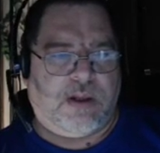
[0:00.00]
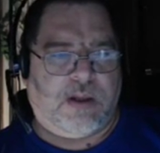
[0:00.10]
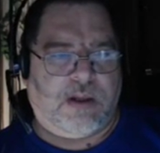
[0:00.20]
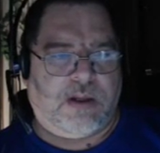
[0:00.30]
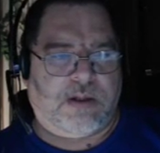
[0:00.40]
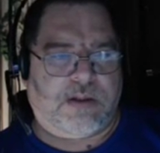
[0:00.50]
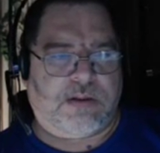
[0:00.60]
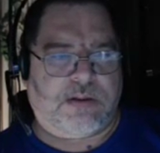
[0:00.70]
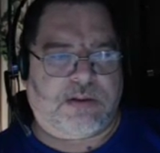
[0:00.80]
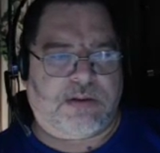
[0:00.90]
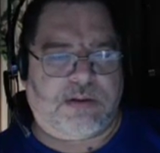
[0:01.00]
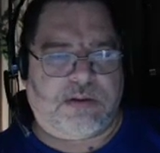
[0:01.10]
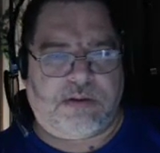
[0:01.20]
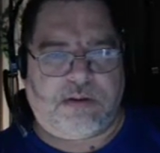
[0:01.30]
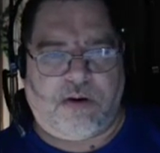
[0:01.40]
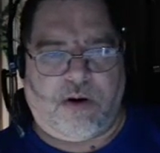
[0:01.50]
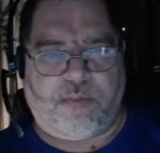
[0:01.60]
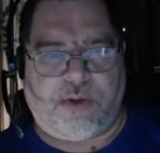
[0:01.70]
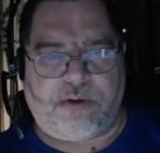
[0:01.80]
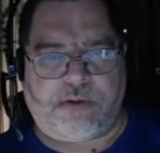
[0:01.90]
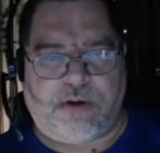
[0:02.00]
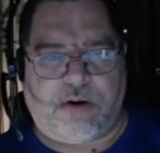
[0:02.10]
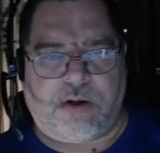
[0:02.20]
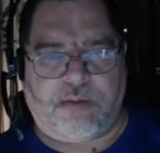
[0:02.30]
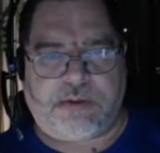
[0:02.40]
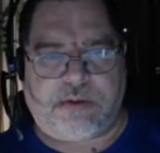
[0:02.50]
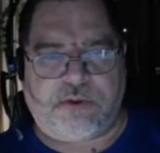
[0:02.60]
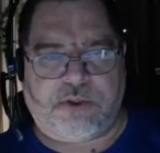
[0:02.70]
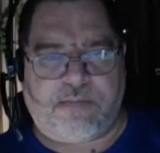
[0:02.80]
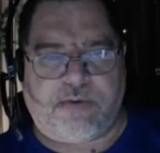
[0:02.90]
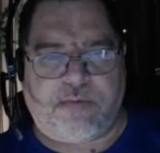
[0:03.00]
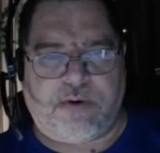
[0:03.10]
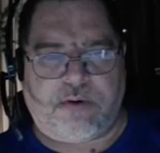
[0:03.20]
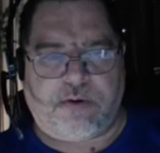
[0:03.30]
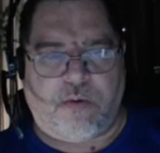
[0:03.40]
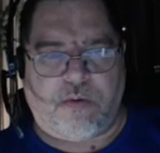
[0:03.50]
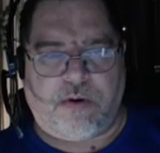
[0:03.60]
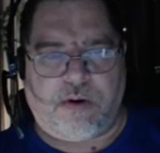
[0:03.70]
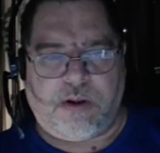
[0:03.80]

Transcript: And our player start, I'm just going to shove it over here in the corner.